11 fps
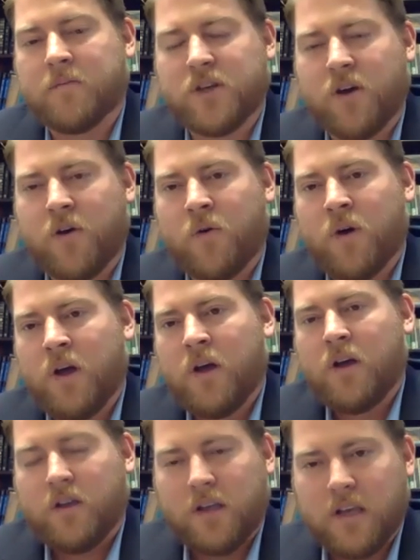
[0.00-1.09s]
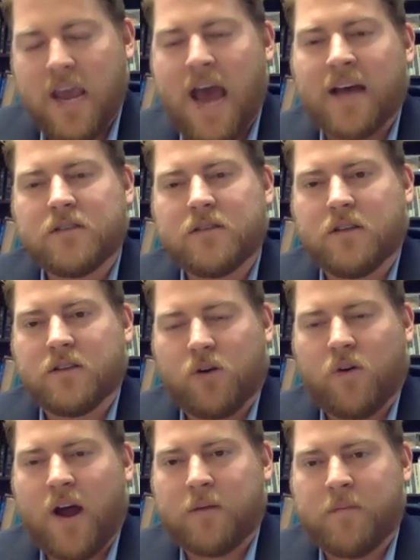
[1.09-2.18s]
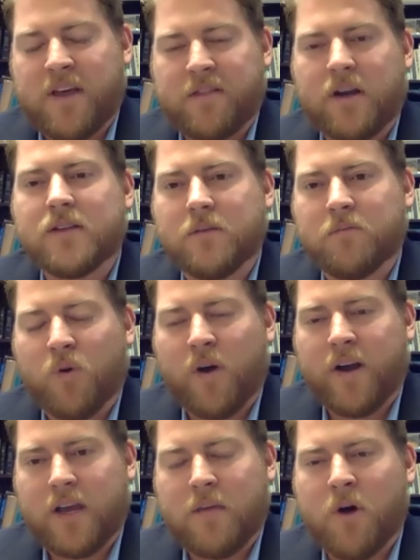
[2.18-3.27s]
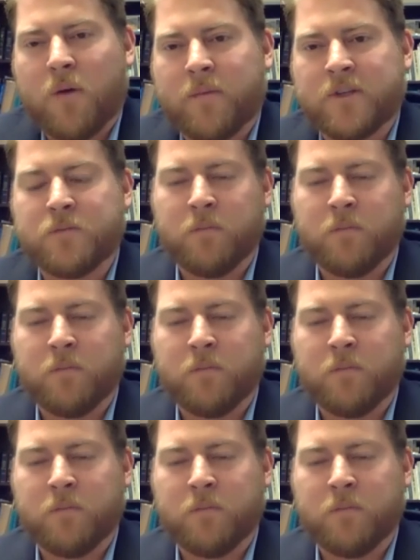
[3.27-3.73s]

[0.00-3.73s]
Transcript: So yes, the Socratic method is employed at key moments,